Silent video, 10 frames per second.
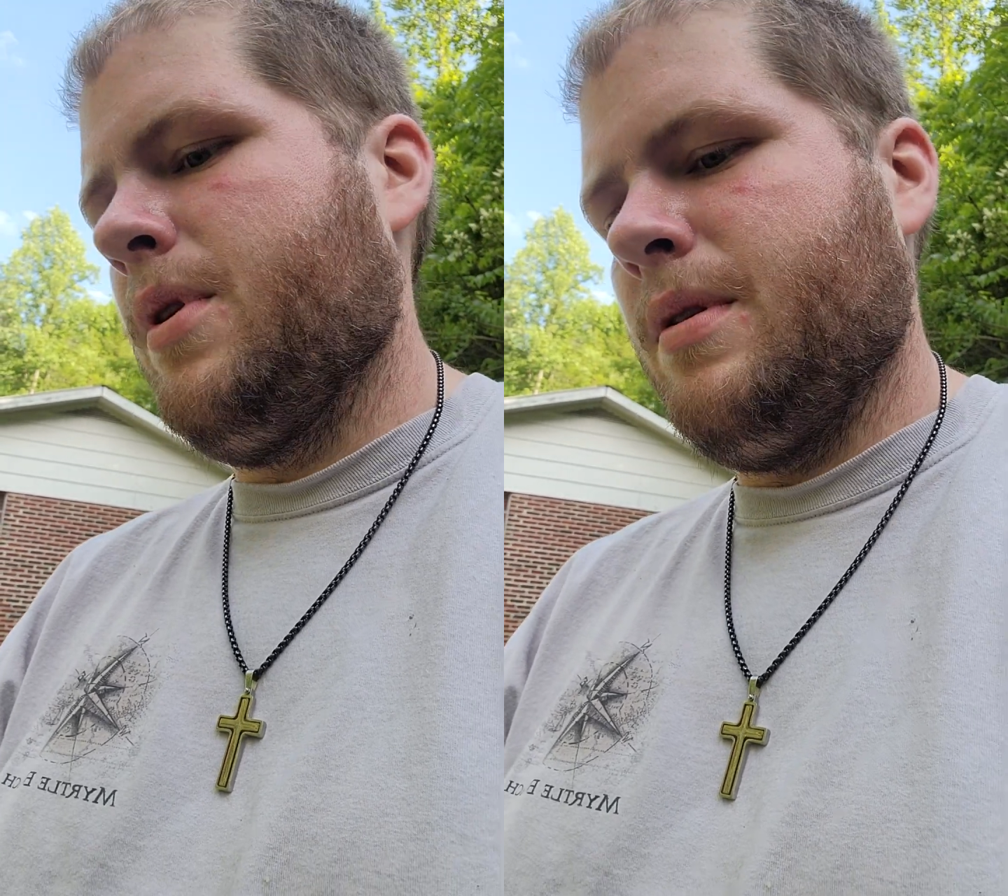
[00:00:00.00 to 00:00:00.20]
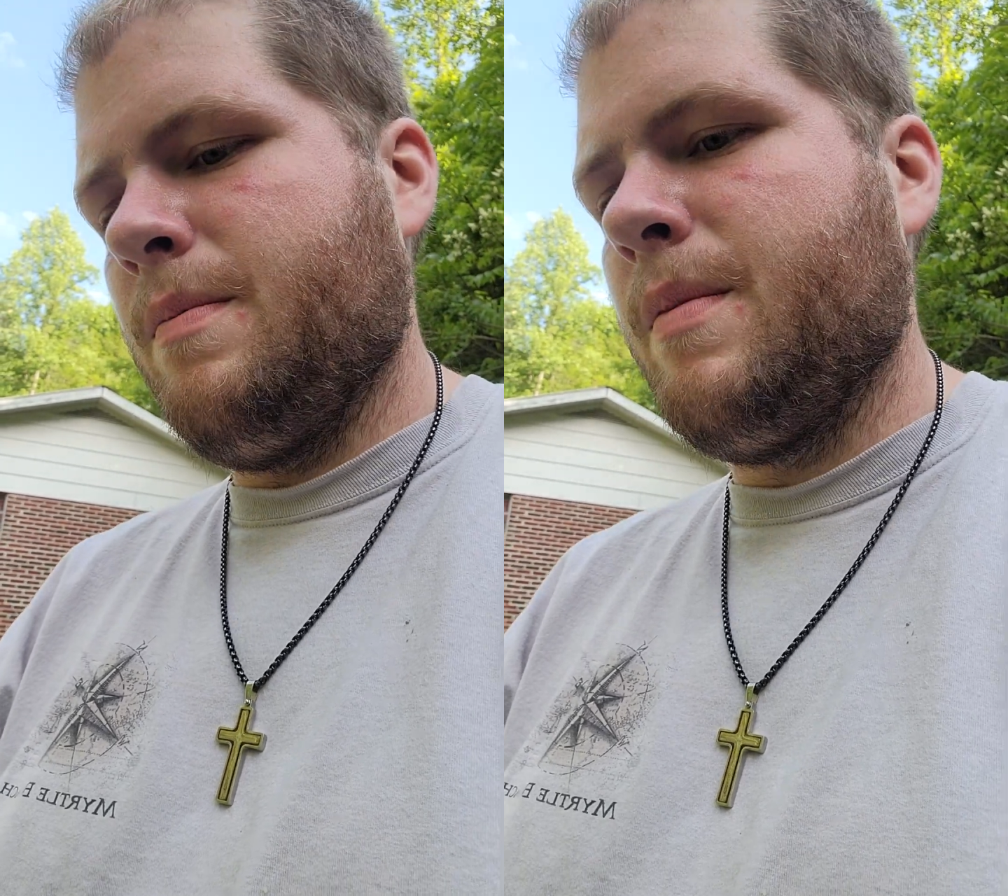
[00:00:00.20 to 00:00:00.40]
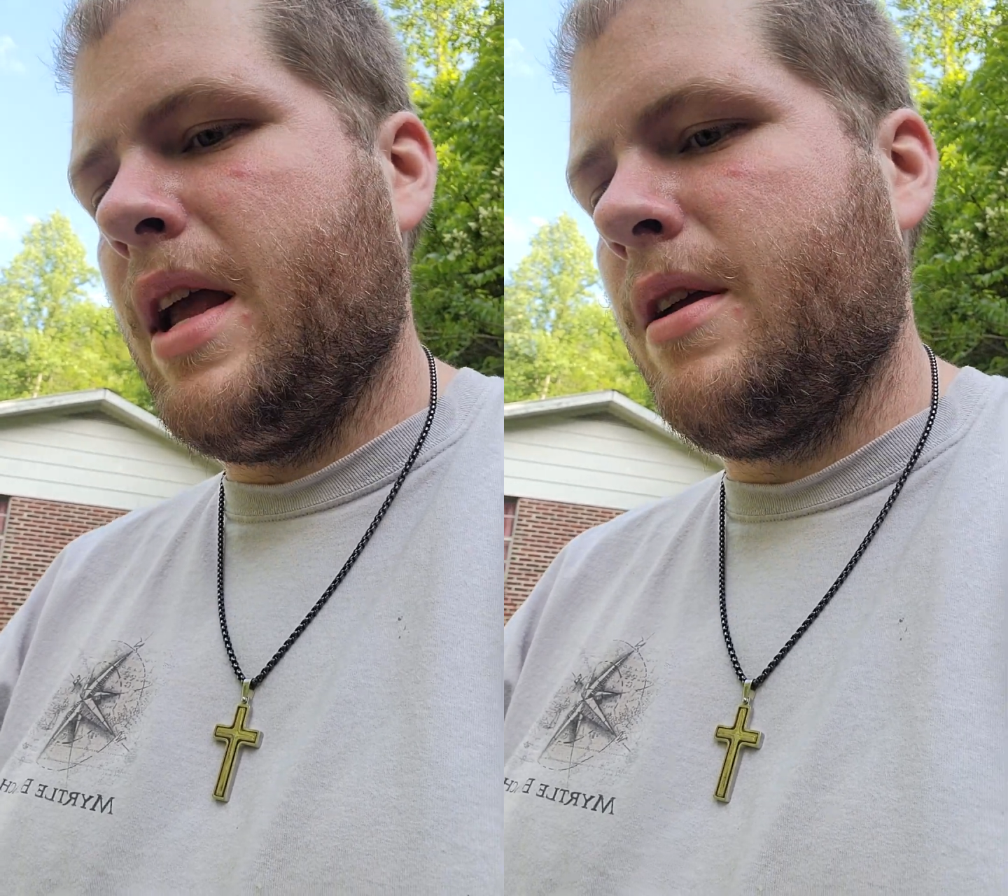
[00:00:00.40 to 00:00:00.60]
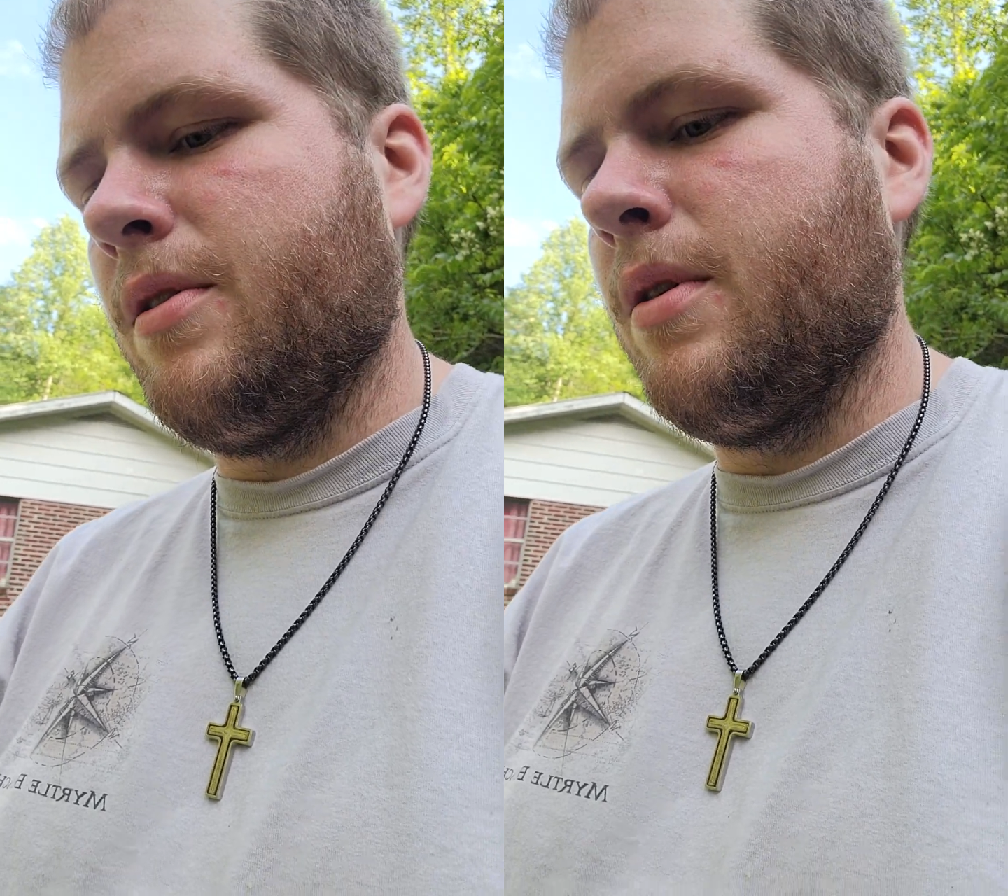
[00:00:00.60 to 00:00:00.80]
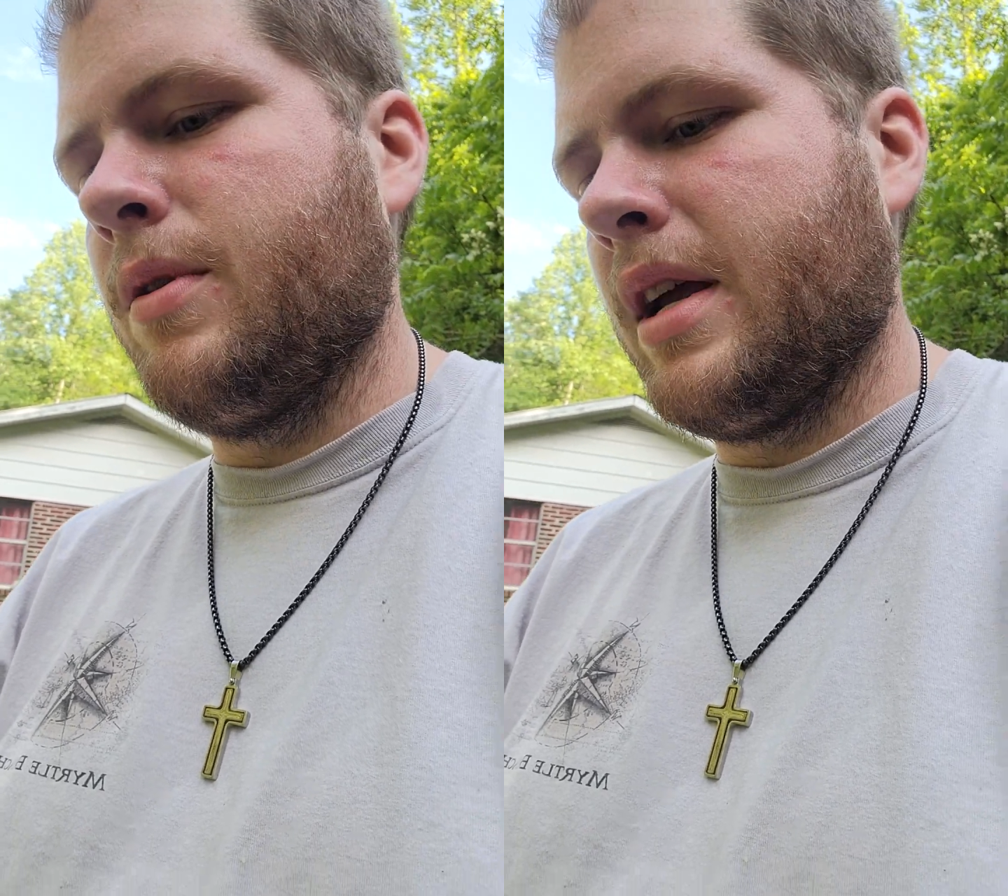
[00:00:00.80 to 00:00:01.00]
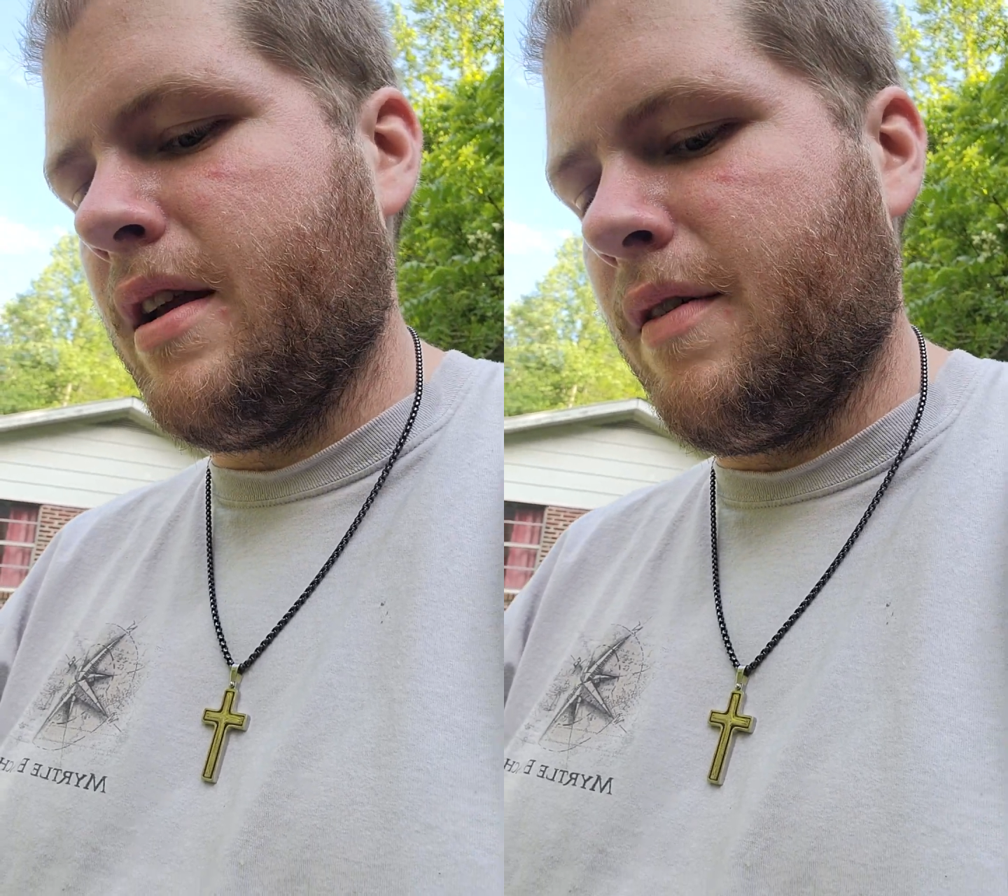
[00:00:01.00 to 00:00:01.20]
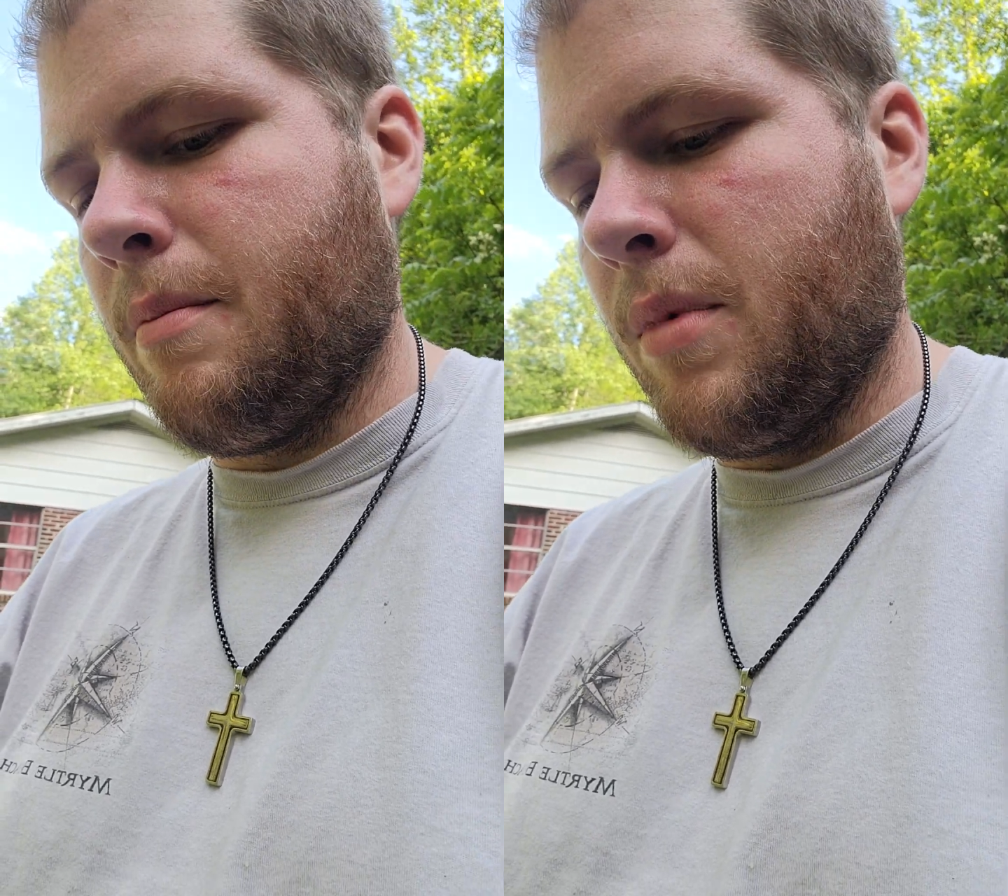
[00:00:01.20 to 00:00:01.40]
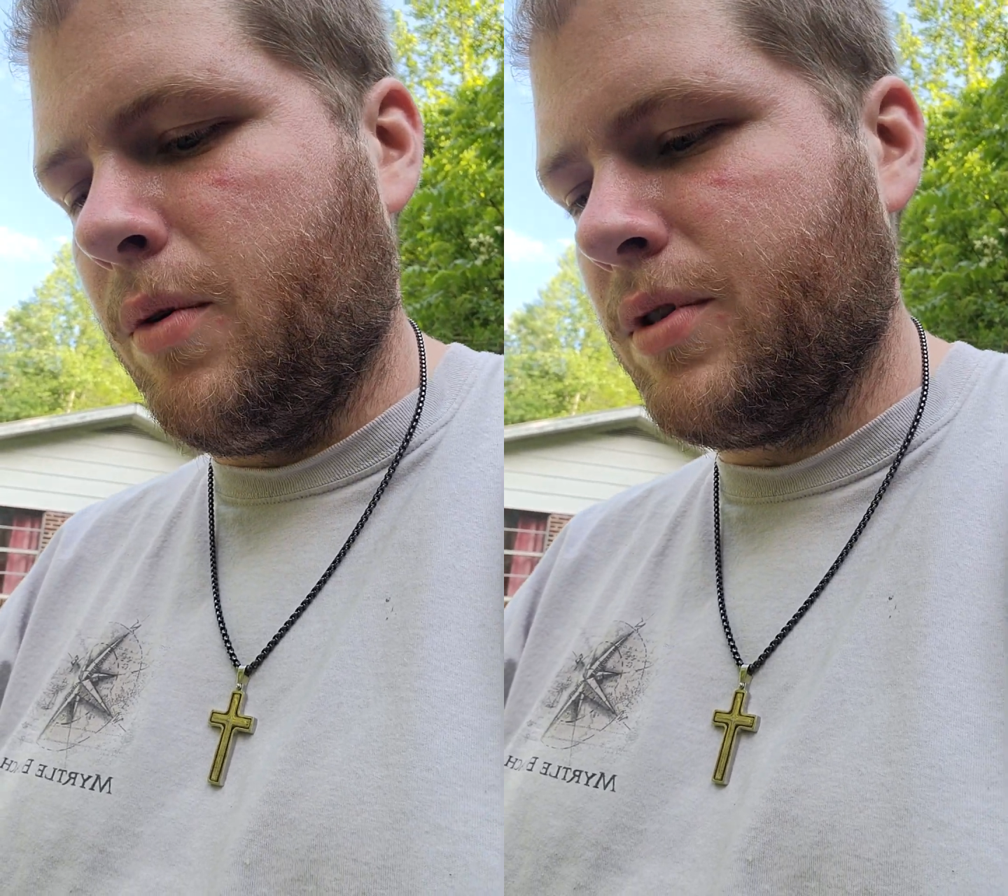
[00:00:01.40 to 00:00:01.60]
make your own kind of a
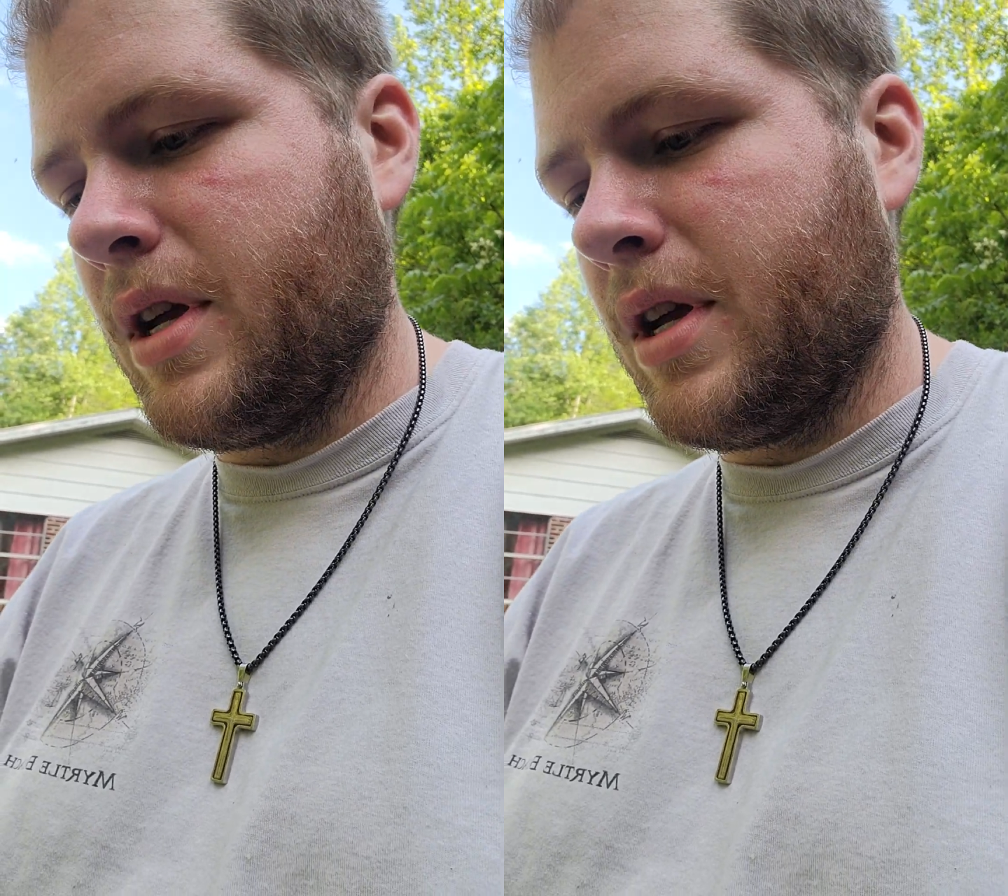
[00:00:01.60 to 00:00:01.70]
mulch